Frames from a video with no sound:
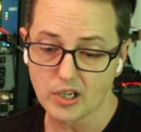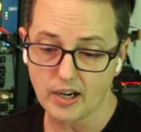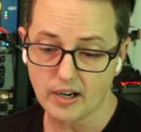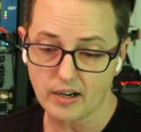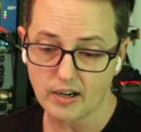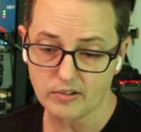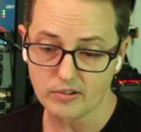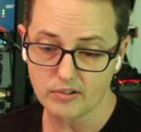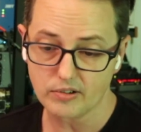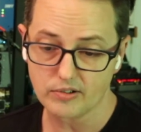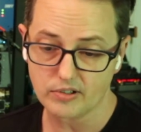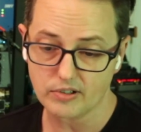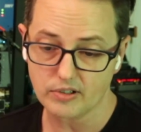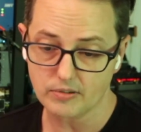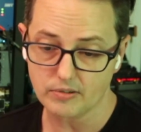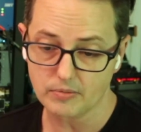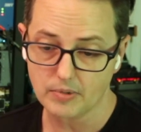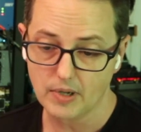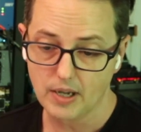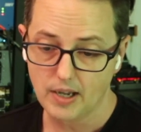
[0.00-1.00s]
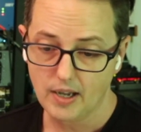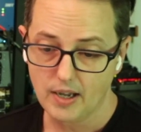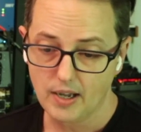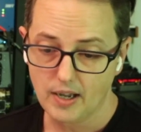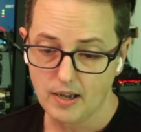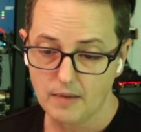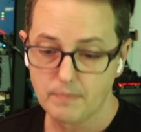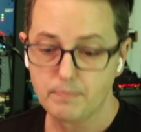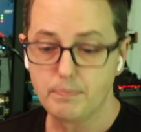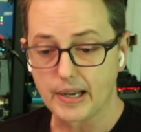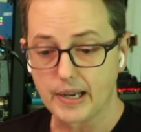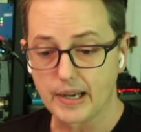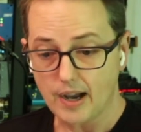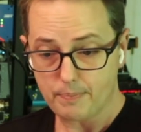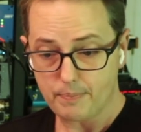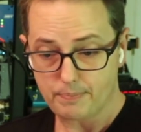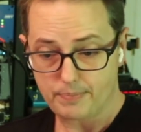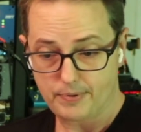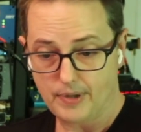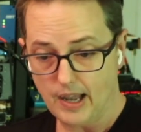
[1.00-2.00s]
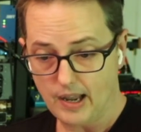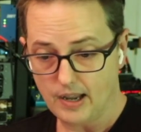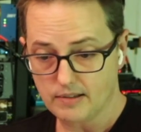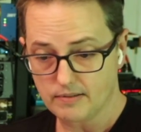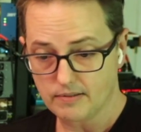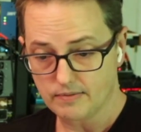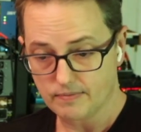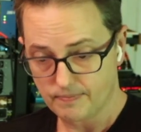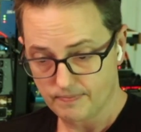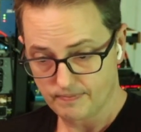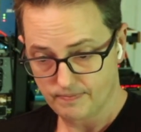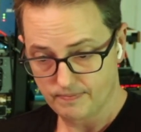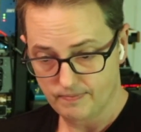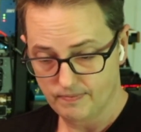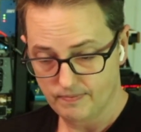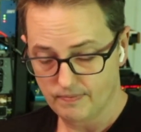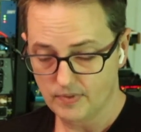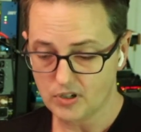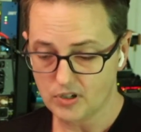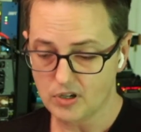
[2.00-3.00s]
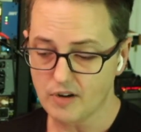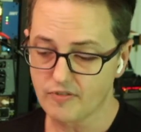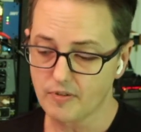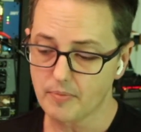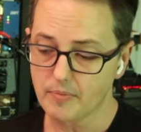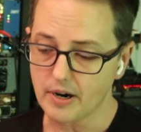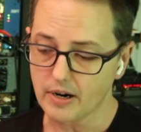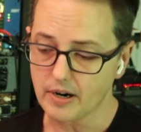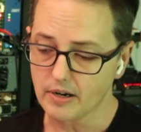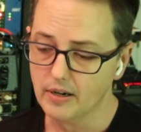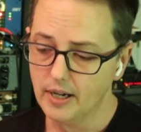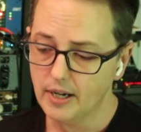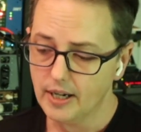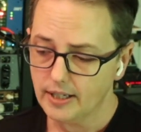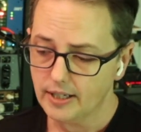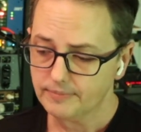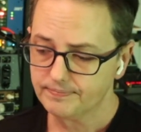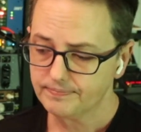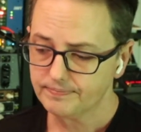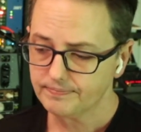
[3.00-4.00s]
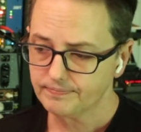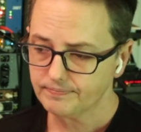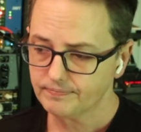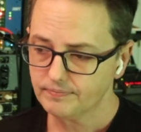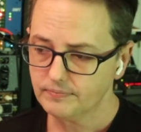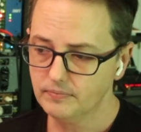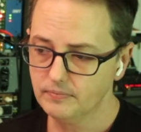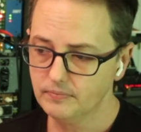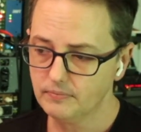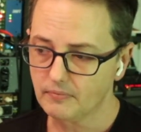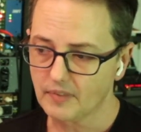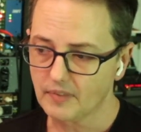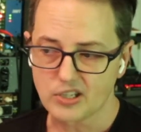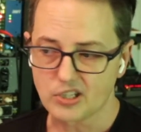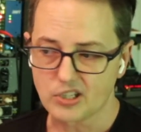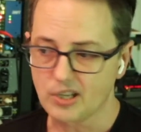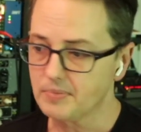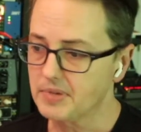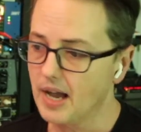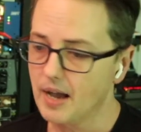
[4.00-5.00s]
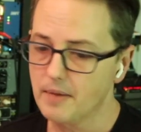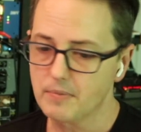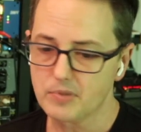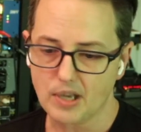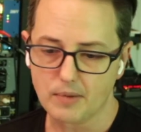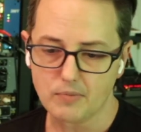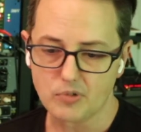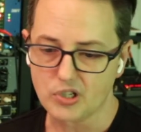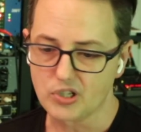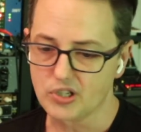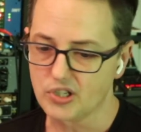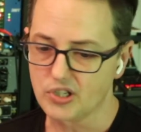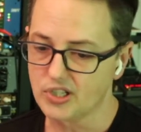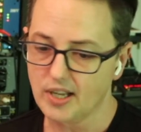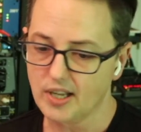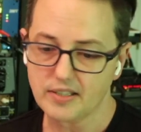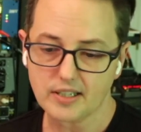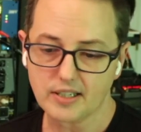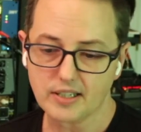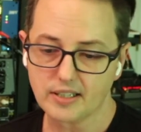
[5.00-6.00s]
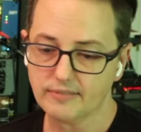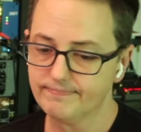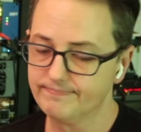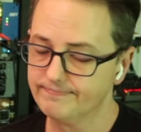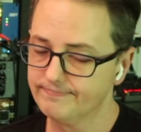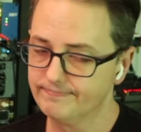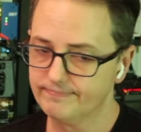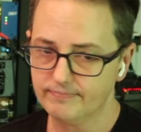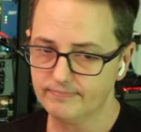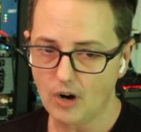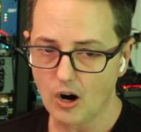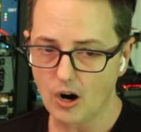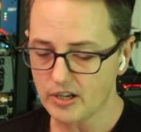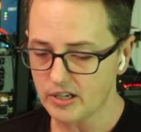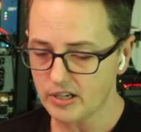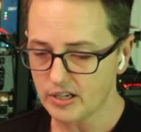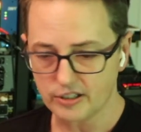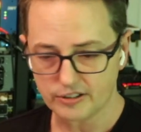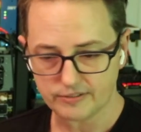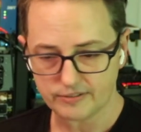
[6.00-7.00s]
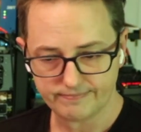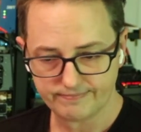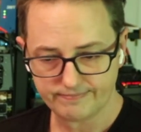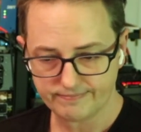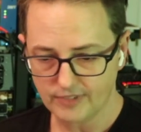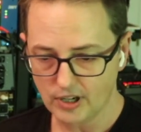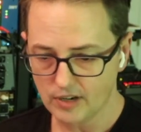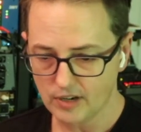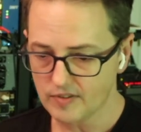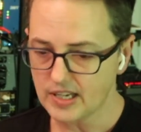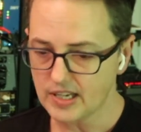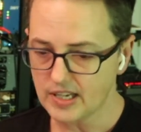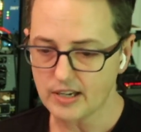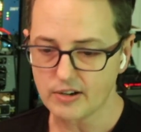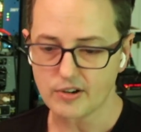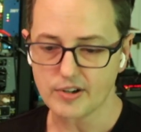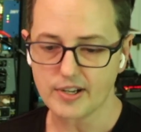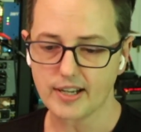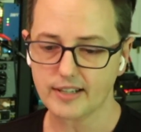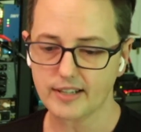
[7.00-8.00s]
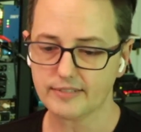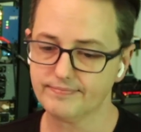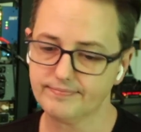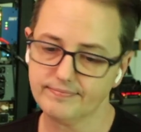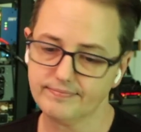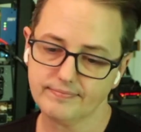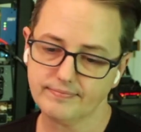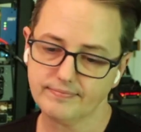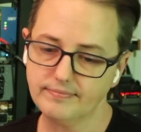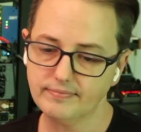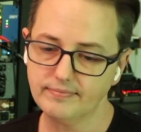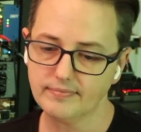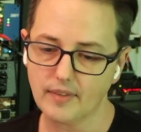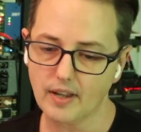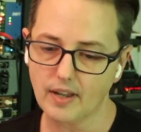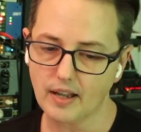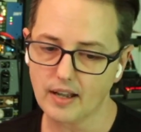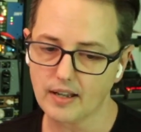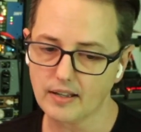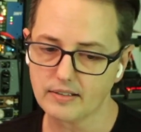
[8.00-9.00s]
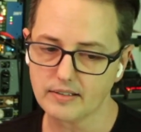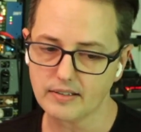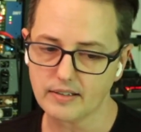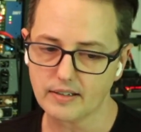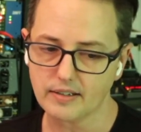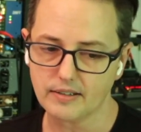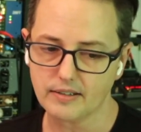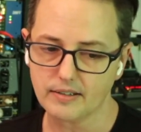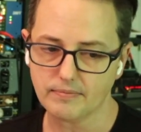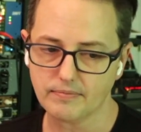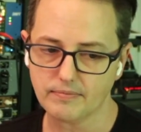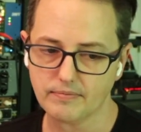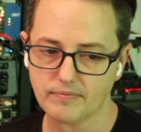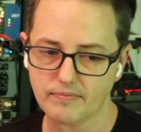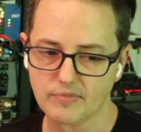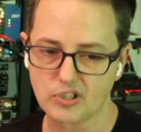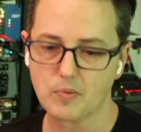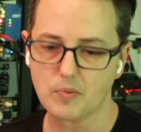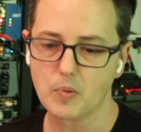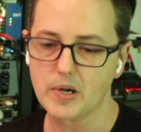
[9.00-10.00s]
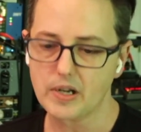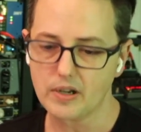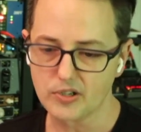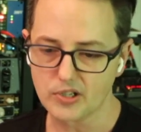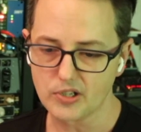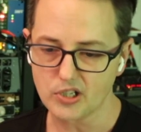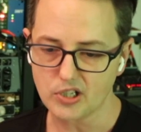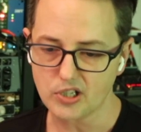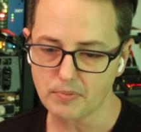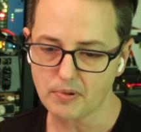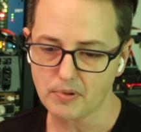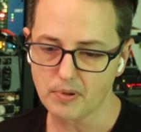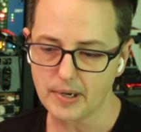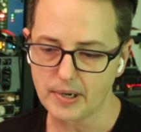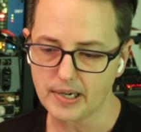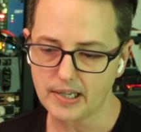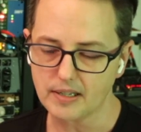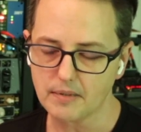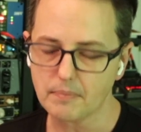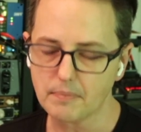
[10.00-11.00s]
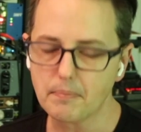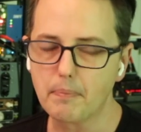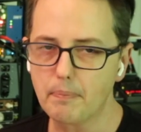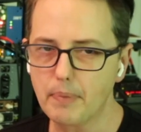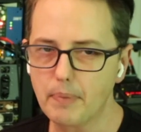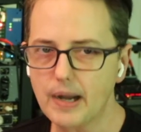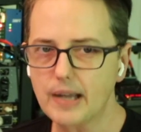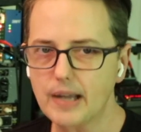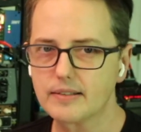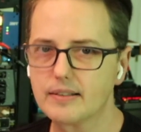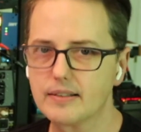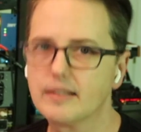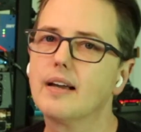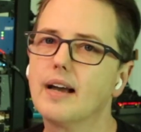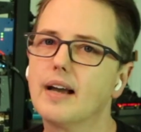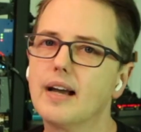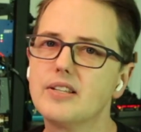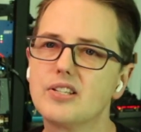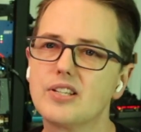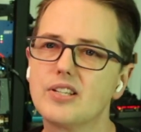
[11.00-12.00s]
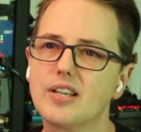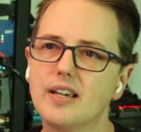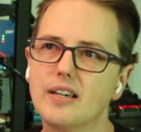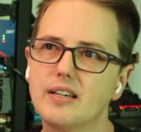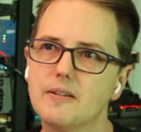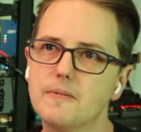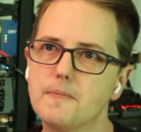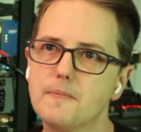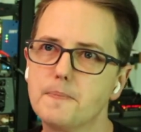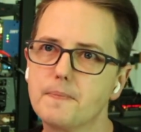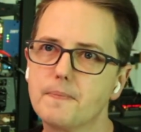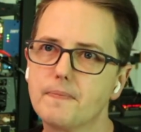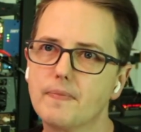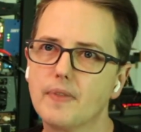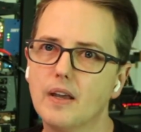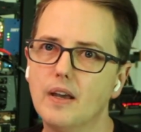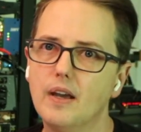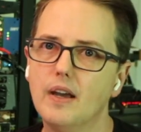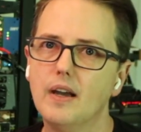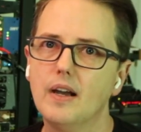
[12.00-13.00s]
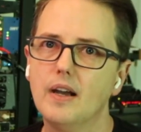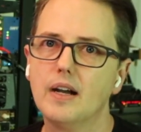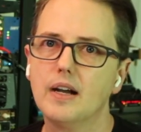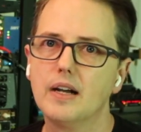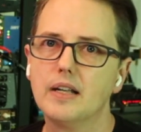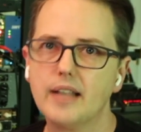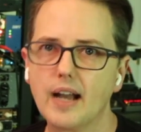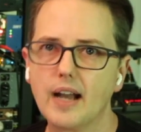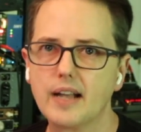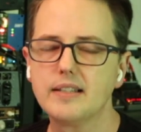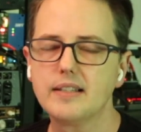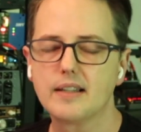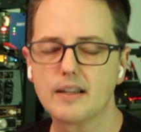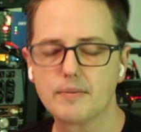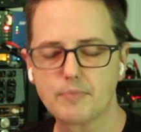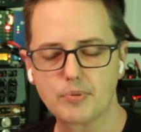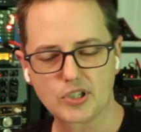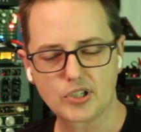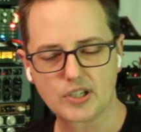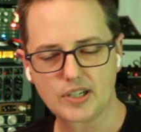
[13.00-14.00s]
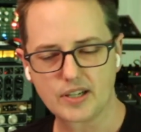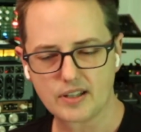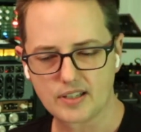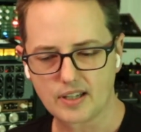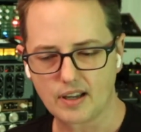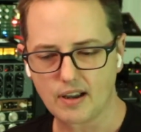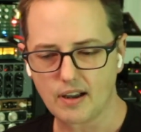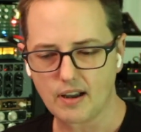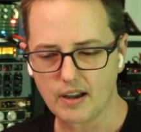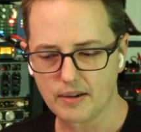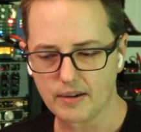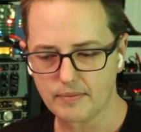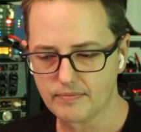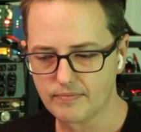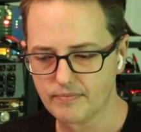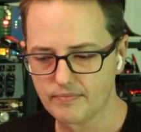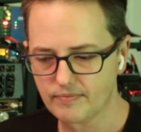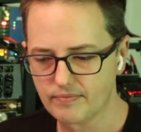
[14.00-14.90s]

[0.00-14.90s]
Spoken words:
editor to pick up and go from there. Sometimes I'm just sending audio over the internet and someone else is implementing it. But I'd say 99% of the time,